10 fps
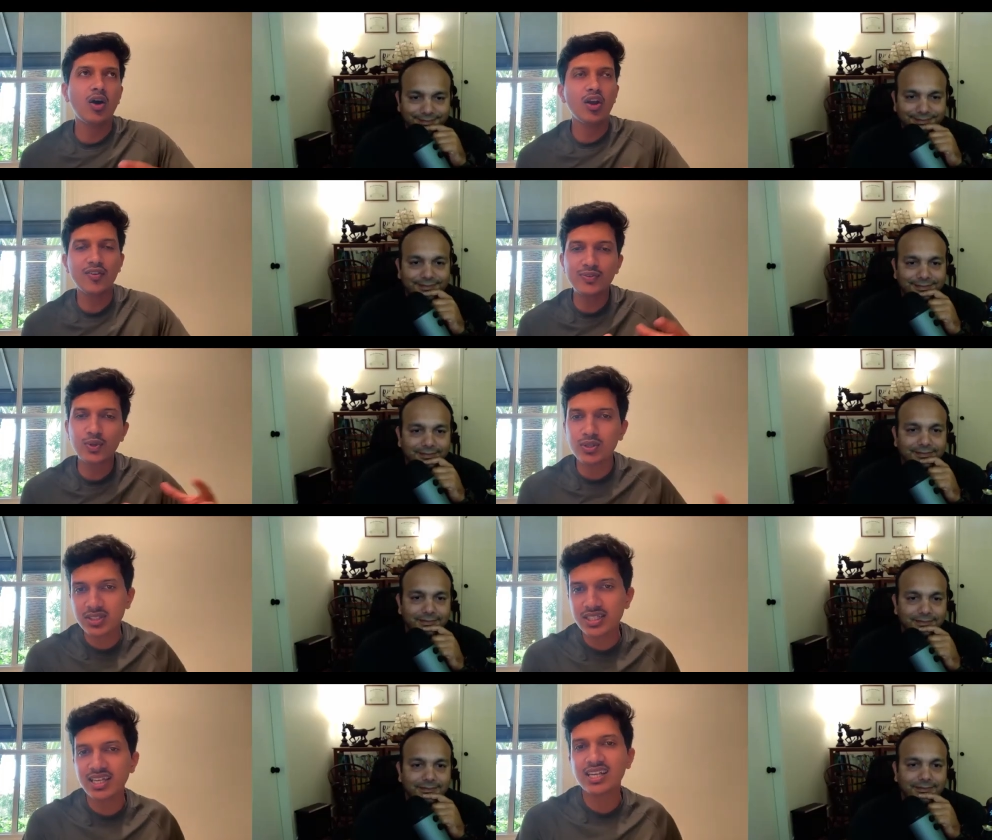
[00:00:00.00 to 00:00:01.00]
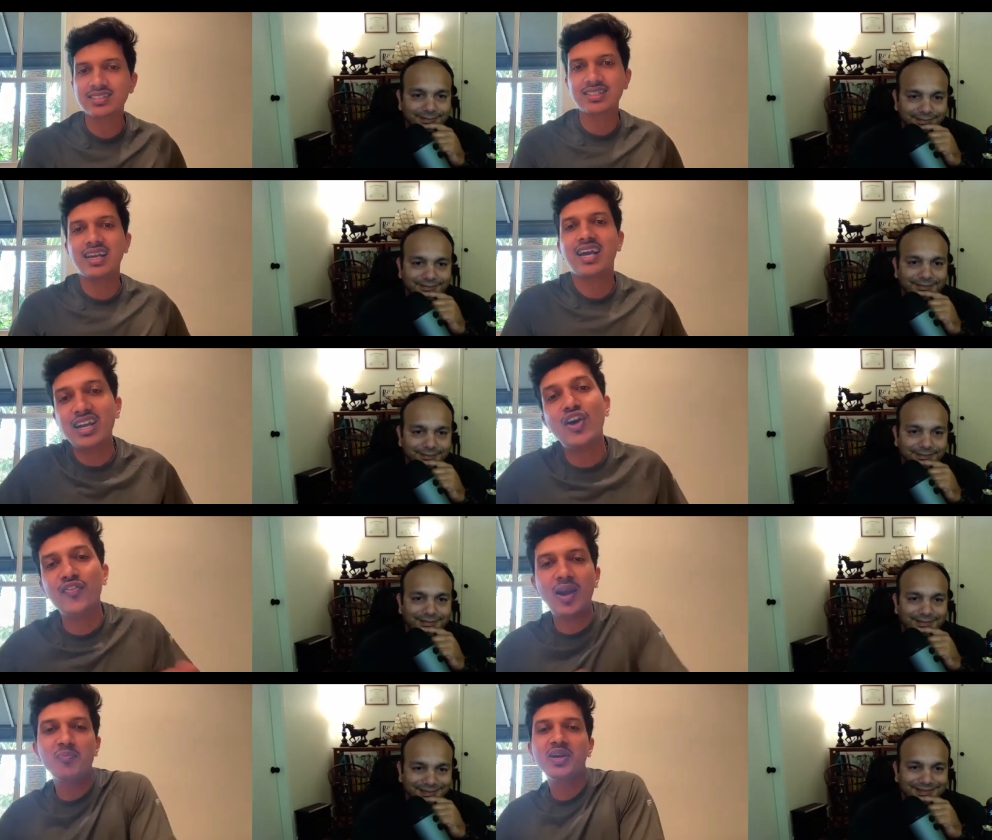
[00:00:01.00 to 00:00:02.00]
Speaker 1: all of those rejects kind of
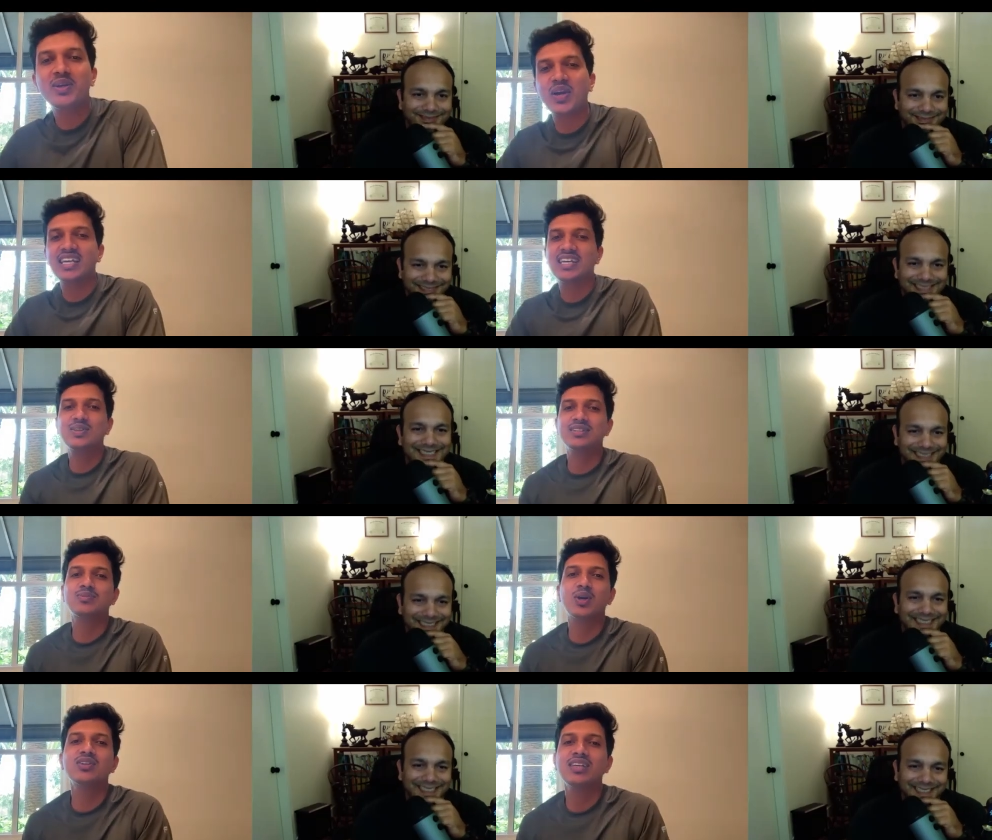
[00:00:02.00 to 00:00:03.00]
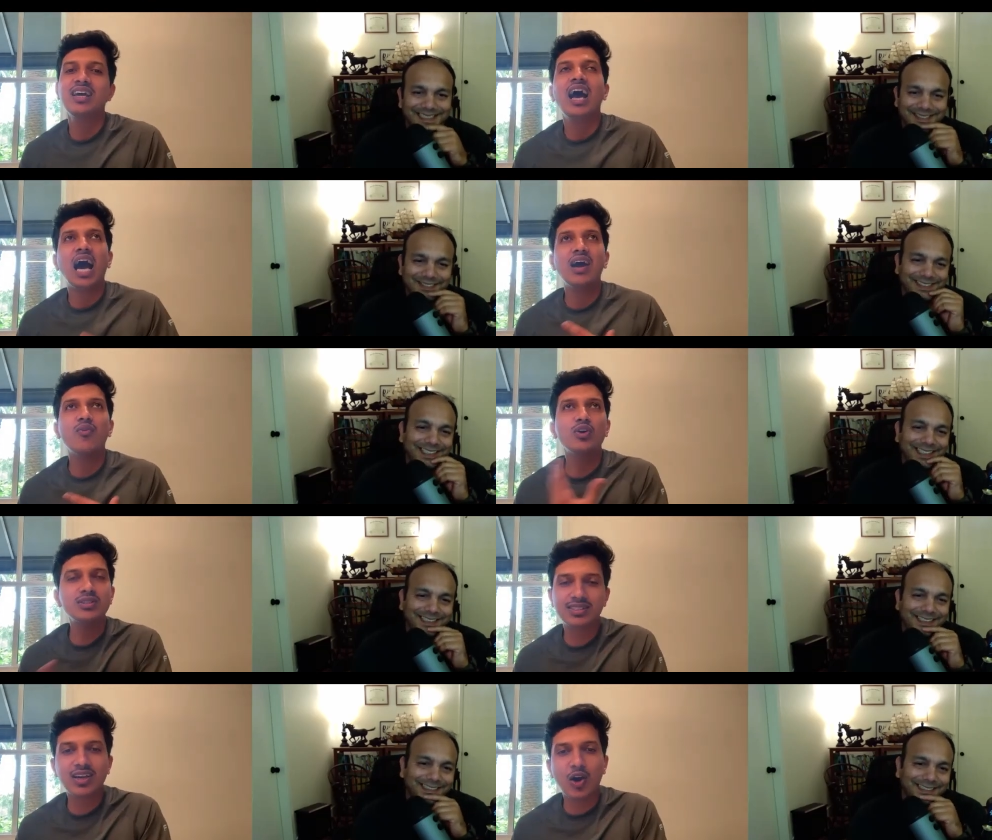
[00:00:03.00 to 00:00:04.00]
helped me to get into this because I
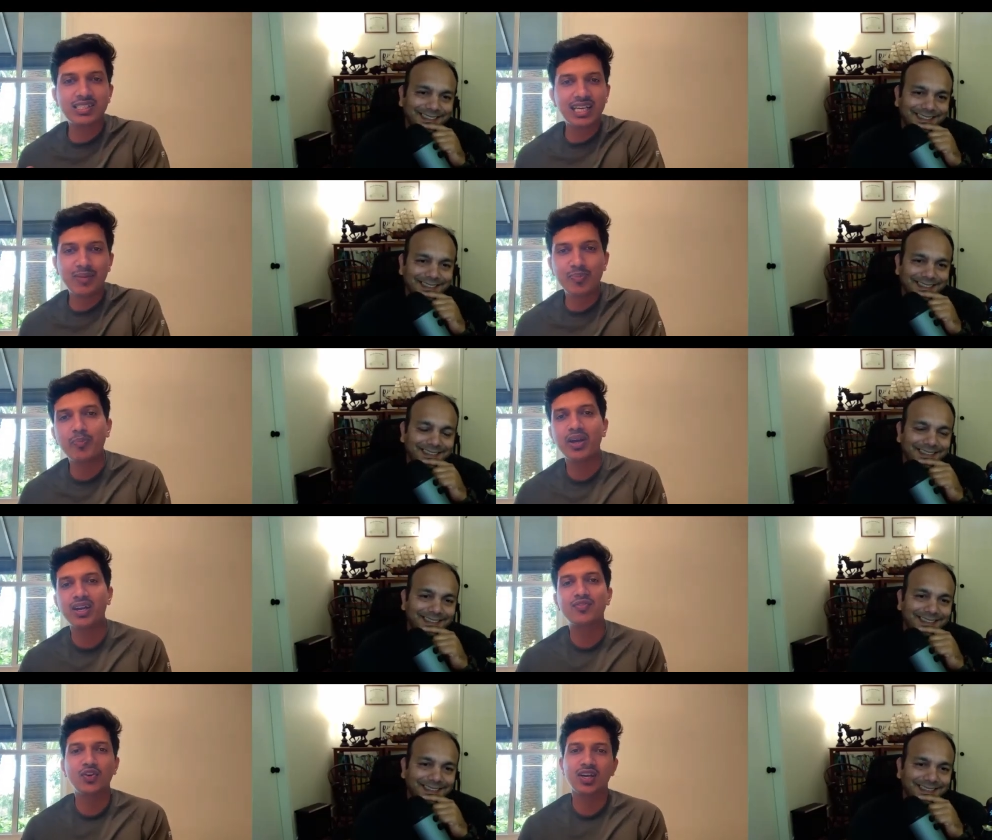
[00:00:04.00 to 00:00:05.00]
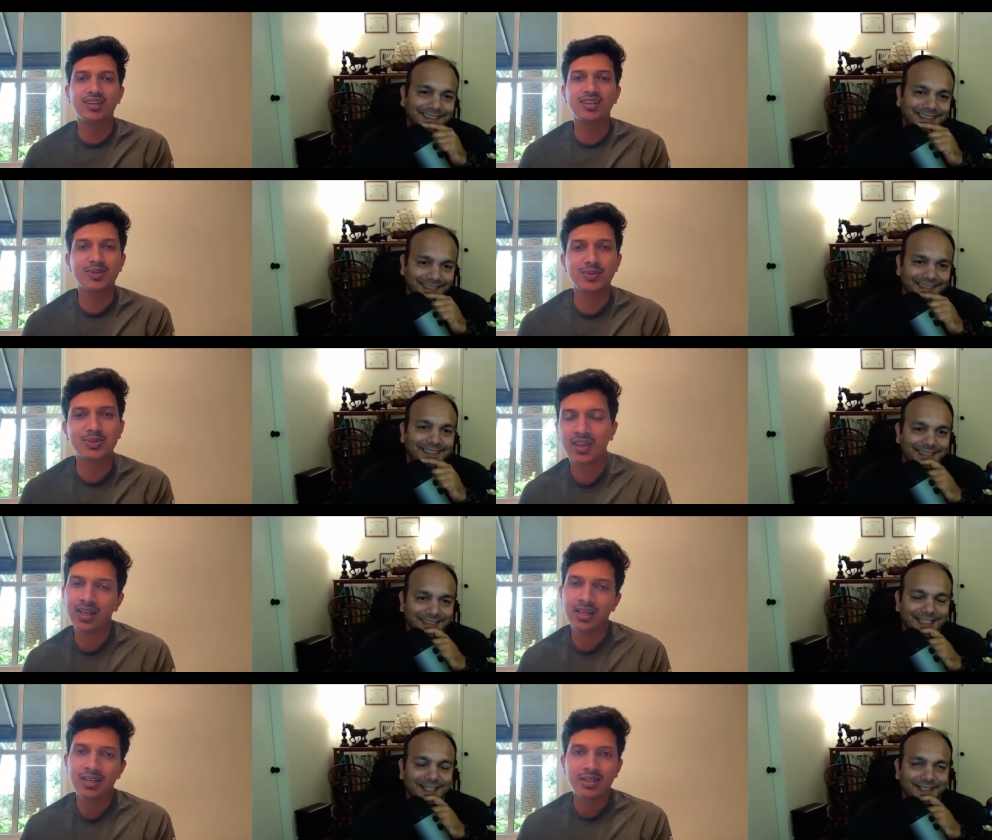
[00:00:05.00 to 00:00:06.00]
was constantly preparing for other interviews.
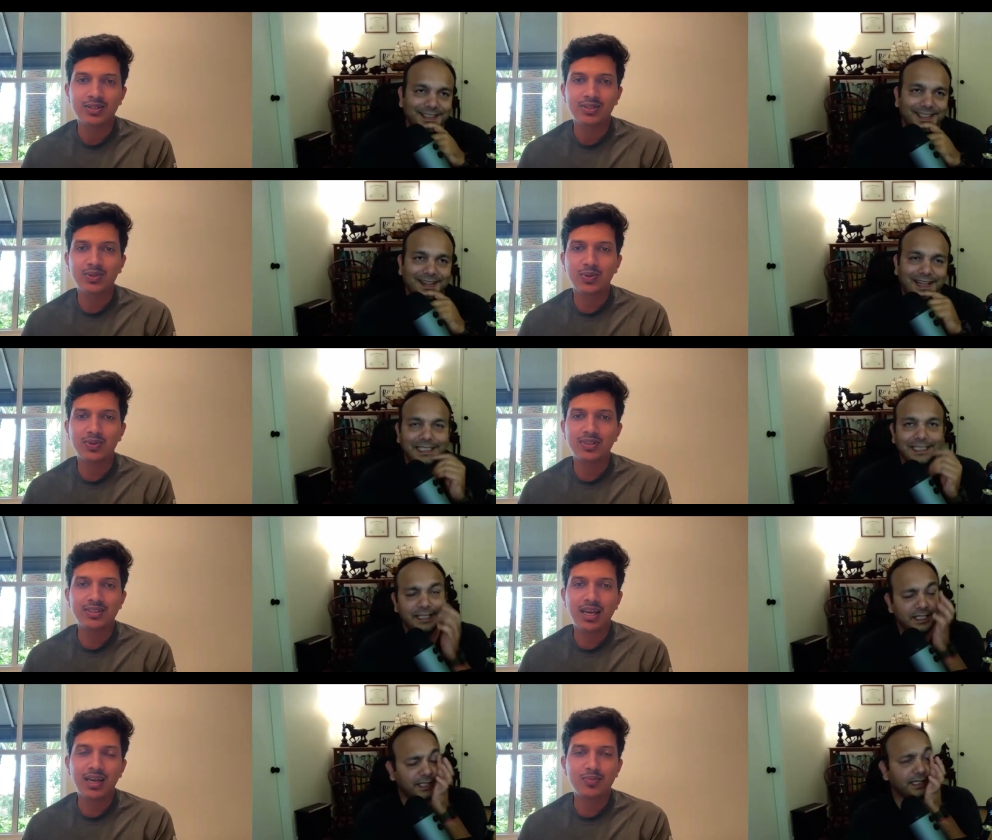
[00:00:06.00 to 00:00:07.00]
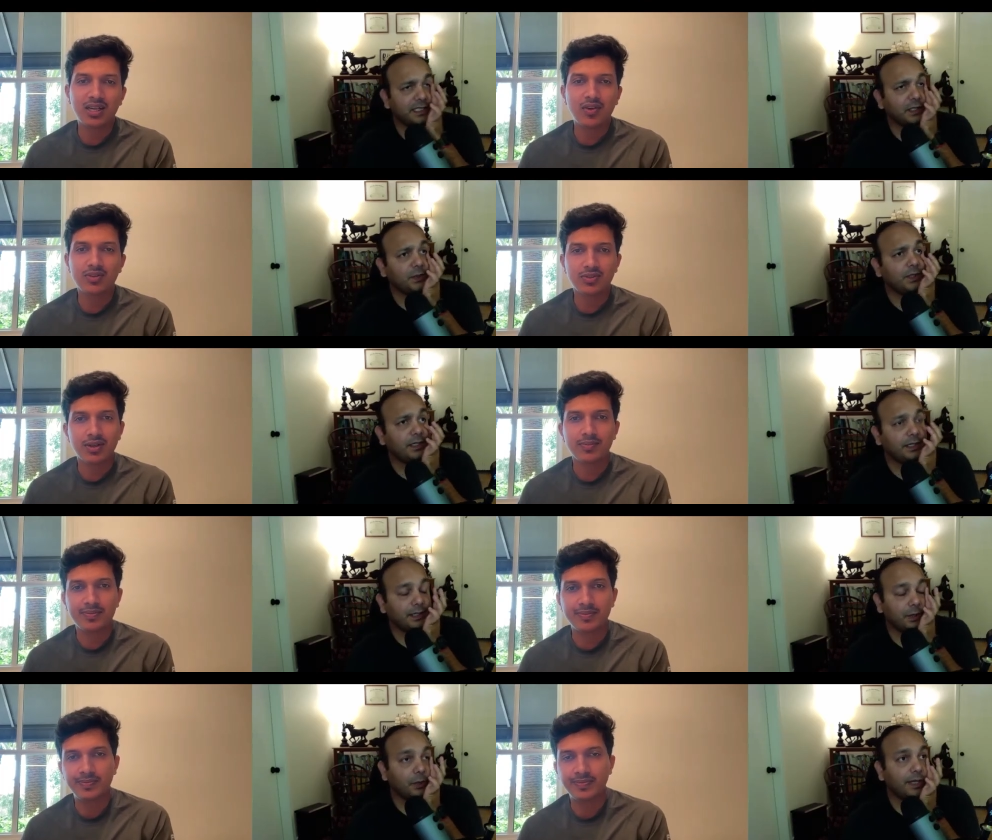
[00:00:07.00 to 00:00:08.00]
Speaker 2: Yeah, yeah. So I think that's that, a that's a good
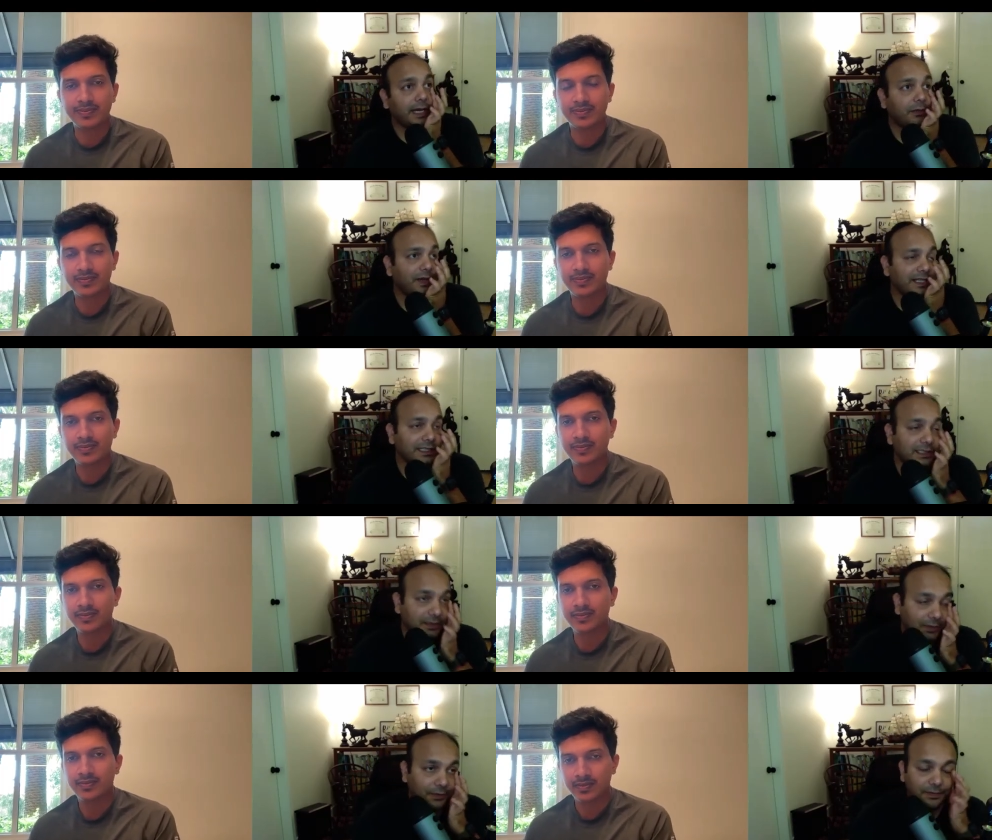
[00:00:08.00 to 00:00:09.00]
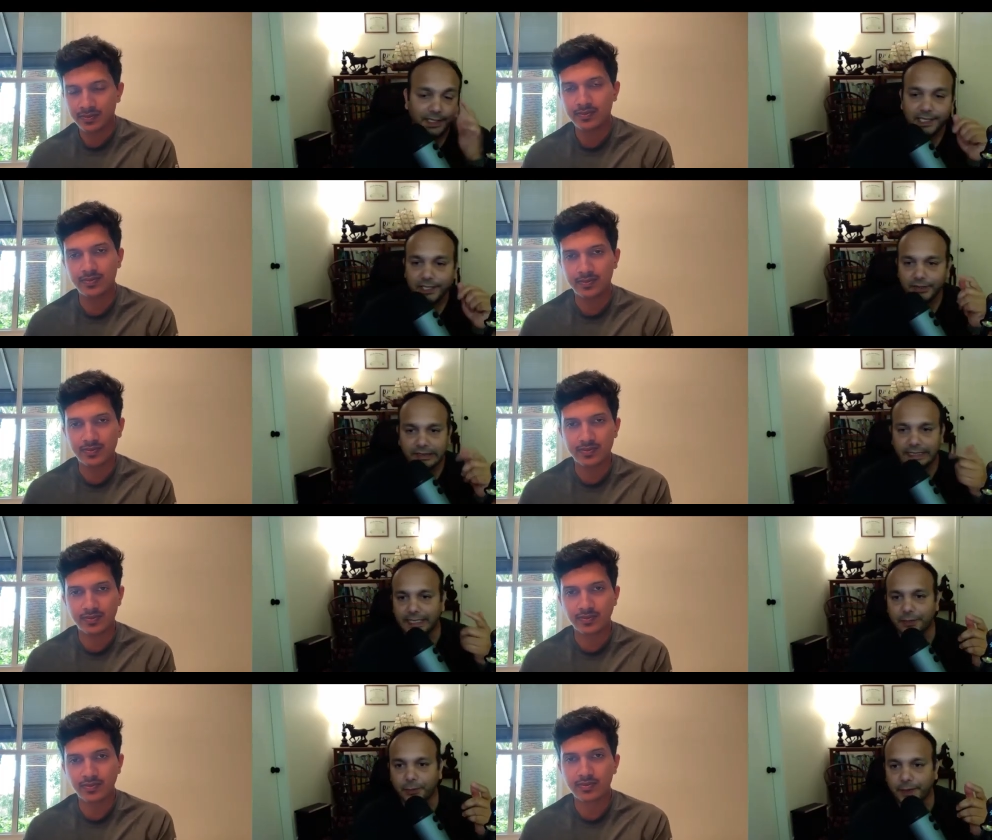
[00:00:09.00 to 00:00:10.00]
good advice of continuously
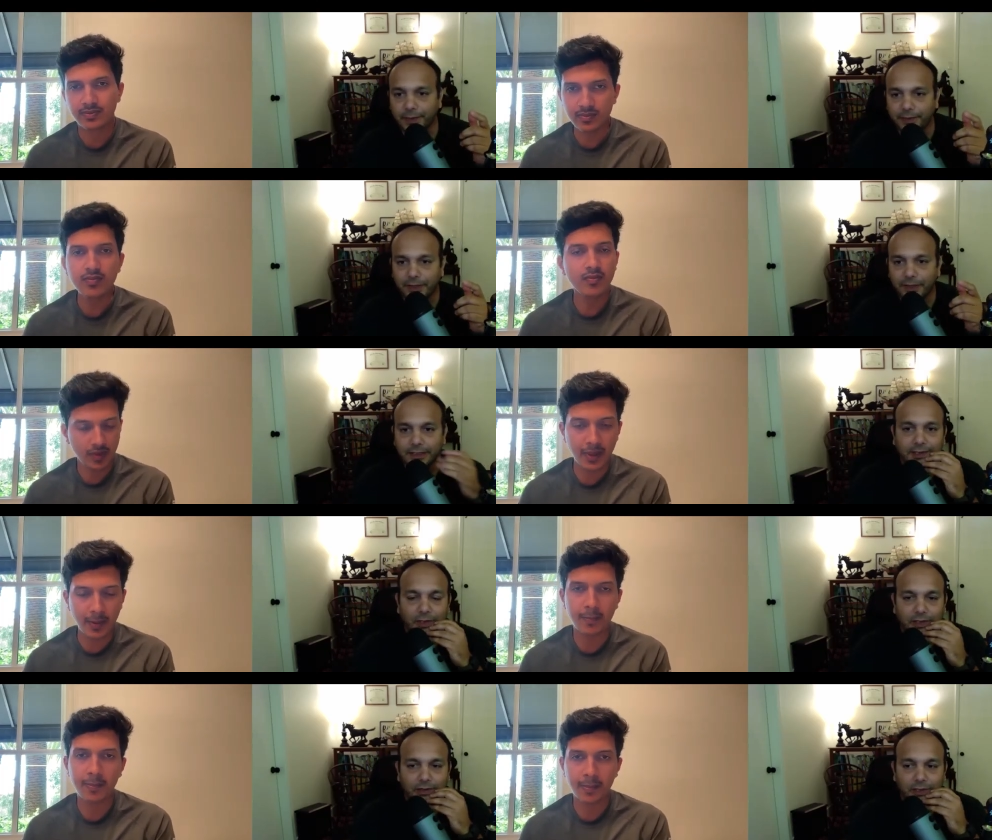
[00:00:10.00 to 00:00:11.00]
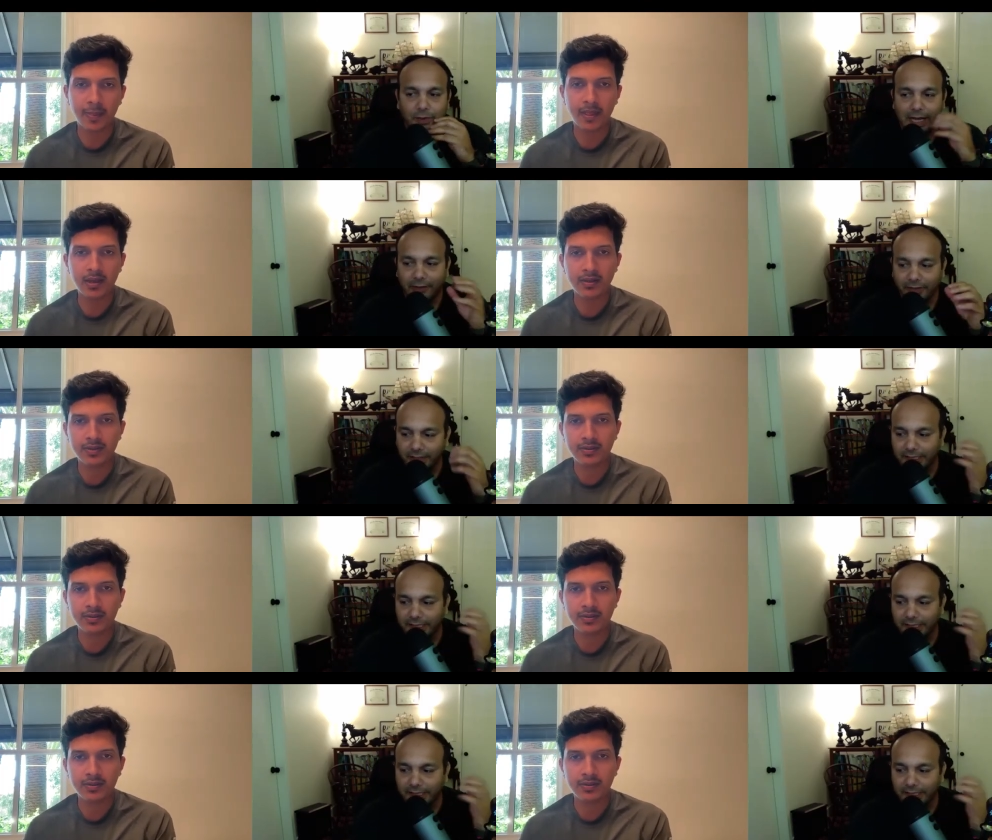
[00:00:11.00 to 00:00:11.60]
interviewing because yeah. you're you have that